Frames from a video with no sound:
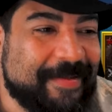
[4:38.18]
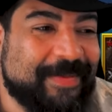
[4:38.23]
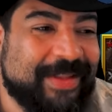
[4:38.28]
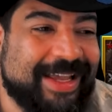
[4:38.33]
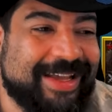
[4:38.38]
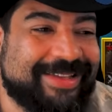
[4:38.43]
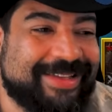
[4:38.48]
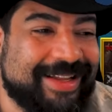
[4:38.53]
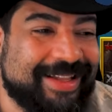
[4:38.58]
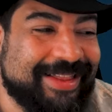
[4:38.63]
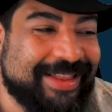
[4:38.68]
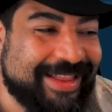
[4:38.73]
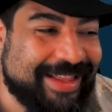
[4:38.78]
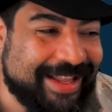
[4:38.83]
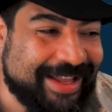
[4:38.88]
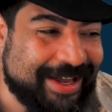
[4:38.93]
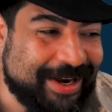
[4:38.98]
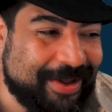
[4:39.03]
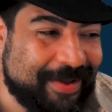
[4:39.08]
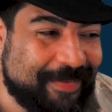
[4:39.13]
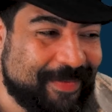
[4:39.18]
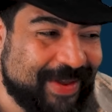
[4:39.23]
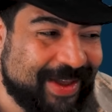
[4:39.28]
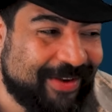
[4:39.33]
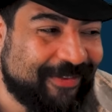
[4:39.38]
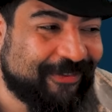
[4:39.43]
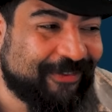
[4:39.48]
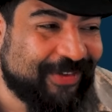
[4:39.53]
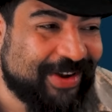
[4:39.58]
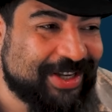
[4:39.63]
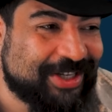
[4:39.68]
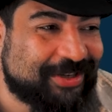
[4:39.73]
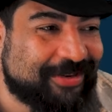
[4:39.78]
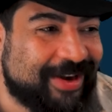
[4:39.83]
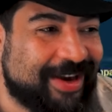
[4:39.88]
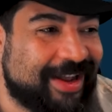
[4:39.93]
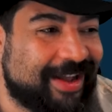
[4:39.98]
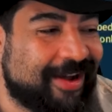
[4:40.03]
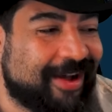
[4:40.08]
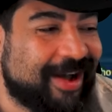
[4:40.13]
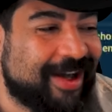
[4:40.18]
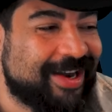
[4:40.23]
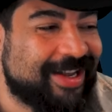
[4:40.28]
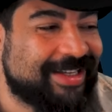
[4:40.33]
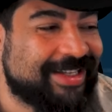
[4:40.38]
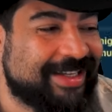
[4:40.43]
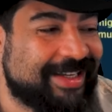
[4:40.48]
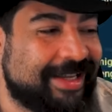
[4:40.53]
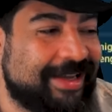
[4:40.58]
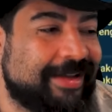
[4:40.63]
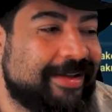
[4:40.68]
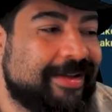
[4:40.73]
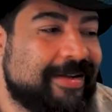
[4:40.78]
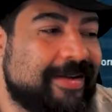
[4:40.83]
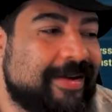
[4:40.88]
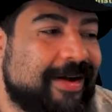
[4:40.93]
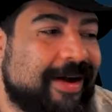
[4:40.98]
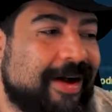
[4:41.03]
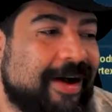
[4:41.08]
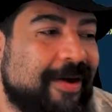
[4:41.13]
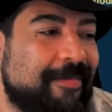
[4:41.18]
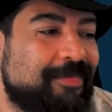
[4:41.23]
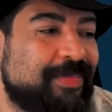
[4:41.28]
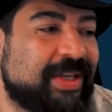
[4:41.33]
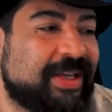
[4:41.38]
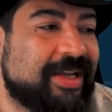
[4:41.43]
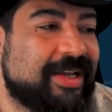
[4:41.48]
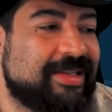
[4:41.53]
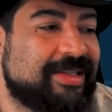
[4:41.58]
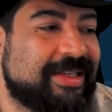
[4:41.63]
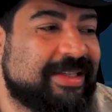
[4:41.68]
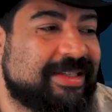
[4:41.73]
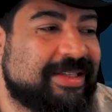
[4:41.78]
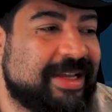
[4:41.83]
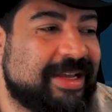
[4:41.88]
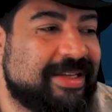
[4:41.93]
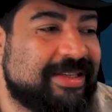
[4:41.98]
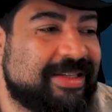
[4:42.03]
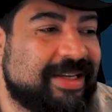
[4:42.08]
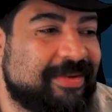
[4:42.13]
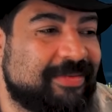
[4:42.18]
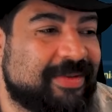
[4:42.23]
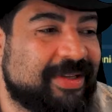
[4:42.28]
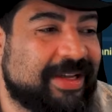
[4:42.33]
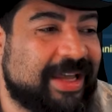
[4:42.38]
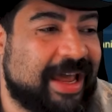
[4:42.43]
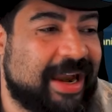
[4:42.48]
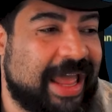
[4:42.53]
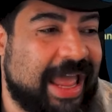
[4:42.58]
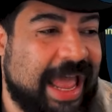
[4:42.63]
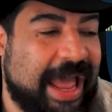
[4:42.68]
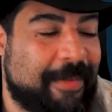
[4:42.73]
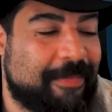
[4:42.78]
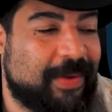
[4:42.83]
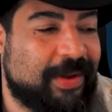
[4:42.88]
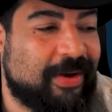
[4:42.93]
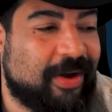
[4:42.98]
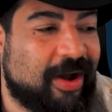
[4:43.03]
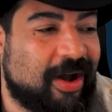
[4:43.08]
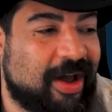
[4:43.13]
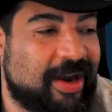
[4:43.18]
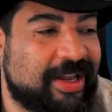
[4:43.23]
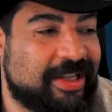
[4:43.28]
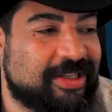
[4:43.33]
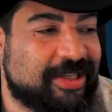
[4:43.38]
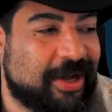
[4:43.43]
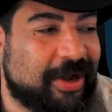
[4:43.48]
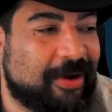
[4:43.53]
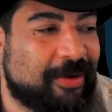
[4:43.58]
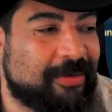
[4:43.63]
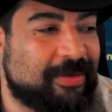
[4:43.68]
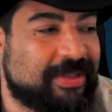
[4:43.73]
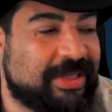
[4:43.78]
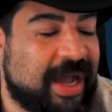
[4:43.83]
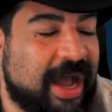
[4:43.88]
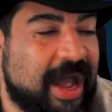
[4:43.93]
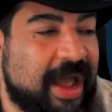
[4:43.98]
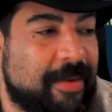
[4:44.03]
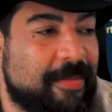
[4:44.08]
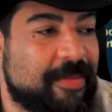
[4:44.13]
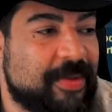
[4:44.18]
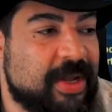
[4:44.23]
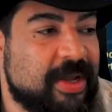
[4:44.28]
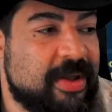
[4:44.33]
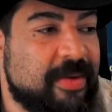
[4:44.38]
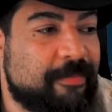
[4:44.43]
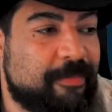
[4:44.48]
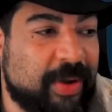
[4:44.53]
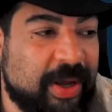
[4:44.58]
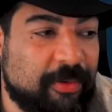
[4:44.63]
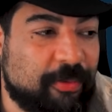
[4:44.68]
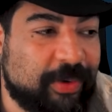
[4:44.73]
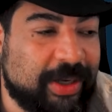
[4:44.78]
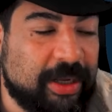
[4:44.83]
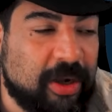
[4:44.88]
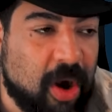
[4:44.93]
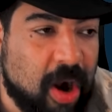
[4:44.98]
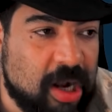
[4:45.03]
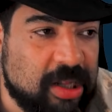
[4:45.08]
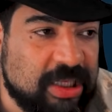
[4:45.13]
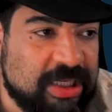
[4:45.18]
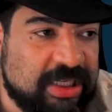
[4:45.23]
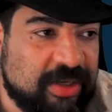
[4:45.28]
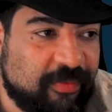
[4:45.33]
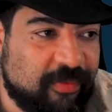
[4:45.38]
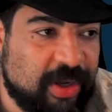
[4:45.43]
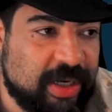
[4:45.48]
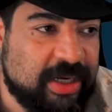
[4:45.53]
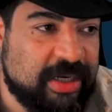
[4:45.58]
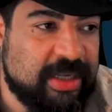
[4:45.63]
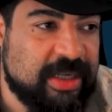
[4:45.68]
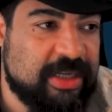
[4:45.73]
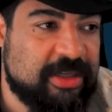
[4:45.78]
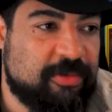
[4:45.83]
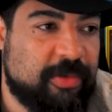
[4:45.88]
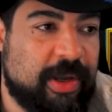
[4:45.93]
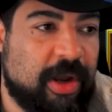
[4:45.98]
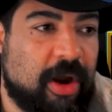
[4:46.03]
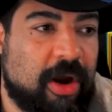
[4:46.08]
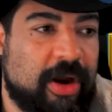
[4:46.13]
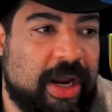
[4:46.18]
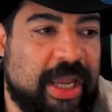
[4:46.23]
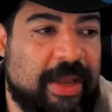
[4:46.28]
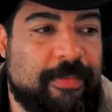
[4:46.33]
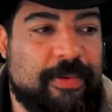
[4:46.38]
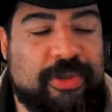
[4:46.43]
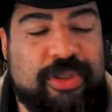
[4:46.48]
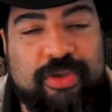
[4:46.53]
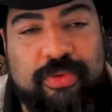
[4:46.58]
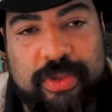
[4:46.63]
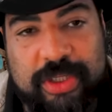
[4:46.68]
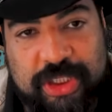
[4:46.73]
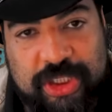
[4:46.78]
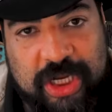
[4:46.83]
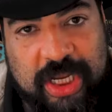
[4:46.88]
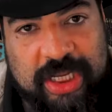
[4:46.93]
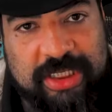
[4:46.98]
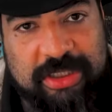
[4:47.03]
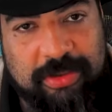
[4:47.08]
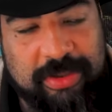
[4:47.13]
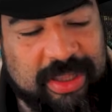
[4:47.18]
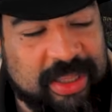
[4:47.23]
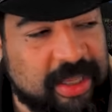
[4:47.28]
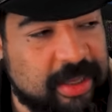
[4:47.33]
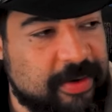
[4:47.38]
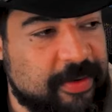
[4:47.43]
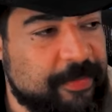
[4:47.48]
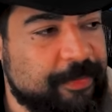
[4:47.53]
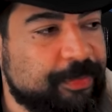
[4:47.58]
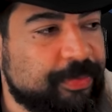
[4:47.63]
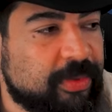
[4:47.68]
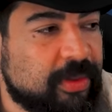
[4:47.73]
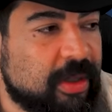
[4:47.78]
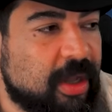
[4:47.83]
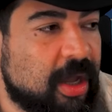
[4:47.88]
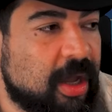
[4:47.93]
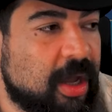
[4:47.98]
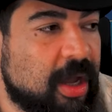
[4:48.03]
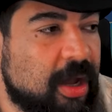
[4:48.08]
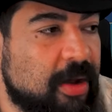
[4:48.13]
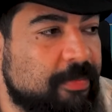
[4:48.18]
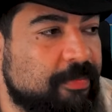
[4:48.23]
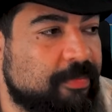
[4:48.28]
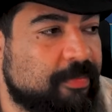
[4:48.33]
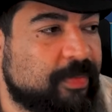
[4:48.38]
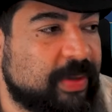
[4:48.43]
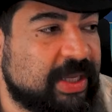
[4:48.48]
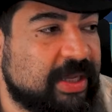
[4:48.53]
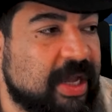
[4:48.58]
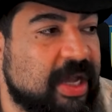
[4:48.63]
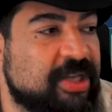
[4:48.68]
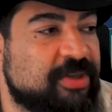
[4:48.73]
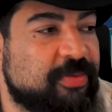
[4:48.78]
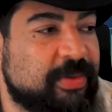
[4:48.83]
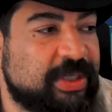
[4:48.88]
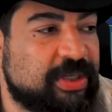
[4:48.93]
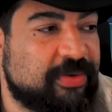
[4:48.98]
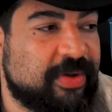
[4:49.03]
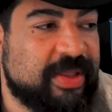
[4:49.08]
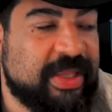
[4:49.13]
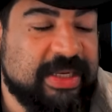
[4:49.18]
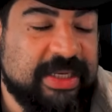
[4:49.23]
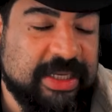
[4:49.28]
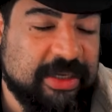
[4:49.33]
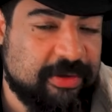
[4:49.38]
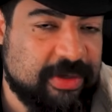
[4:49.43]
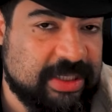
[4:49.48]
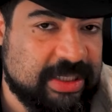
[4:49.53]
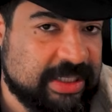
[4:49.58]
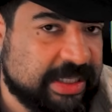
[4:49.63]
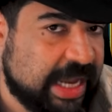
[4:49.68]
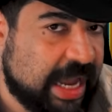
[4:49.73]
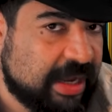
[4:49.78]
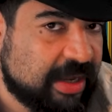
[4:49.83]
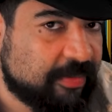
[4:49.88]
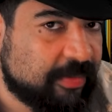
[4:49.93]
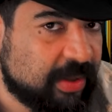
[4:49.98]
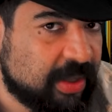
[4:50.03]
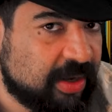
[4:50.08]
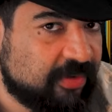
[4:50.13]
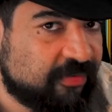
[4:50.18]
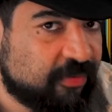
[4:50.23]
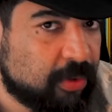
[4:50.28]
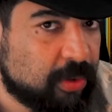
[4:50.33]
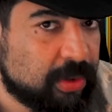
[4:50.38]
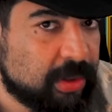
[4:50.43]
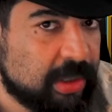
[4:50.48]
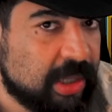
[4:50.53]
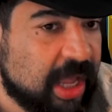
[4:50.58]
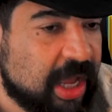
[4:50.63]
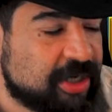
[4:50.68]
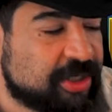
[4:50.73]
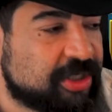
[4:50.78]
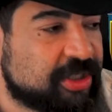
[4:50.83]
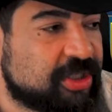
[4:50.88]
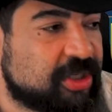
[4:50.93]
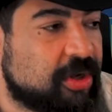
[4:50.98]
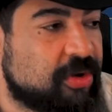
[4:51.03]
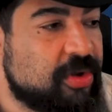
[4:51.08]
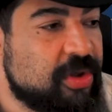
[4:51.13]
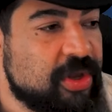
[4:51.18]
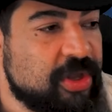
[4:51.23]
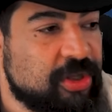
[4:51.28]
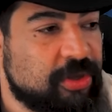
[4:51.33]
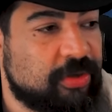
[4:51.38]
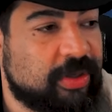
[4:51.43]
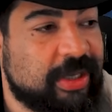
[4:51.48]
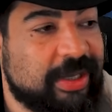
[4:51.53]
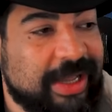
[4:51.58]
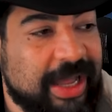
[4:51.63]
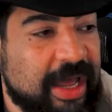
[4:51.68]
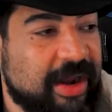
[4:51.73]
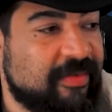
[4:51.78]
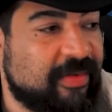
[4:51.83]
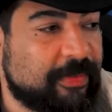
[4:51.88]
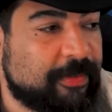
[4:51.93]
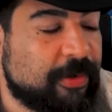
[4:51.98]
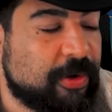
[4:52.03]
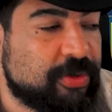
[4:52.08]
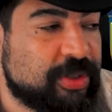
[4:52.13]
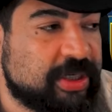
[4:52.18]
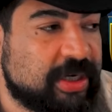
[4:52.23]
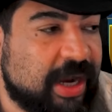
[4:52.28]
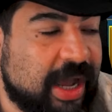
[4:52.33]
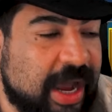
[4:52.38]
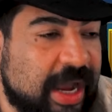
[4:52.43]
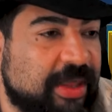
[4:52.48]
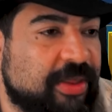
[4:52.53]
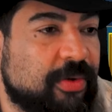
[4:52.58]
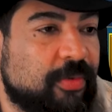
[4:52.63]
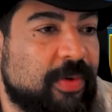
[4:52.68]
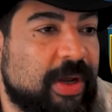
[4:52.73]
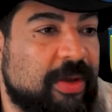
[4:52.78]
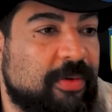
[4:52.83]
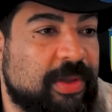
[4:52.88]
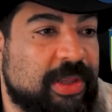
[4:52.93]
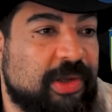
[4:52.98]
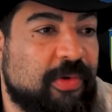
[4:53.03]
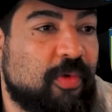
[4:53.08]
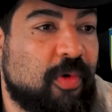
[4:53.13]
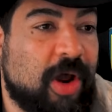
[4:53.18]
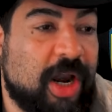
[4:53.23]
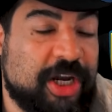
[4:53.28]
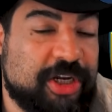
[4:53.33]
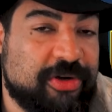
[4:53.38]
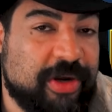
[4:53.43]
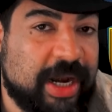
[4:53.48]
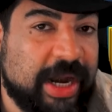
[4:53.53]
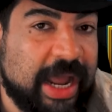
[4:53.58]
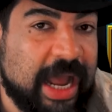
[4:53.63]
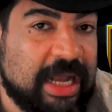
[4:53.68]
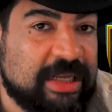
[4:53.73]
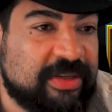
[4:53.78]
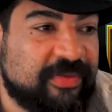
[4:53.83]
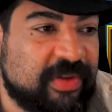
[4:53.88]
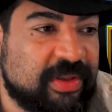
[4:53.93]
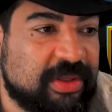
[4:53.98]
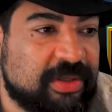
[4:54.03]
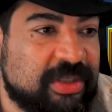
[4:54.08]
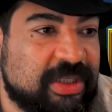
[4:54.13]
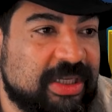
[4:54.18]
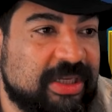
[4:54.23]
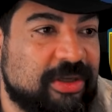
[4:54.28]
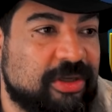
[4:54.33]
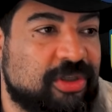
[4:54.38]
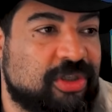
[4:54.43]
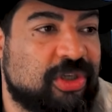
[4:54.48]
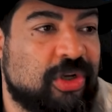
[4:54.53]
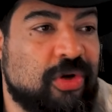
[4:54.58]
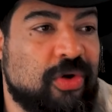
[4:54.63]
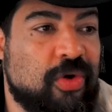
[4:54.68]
It's a little bit frustrating, honestly, um, because it does seem to kind of happen on its own time. But regardless of what it is, we are able to adjust with it um, because we do have the decreased attack ability for Delaja. So you can kind of approach it either way, whether you want to try to activate those skills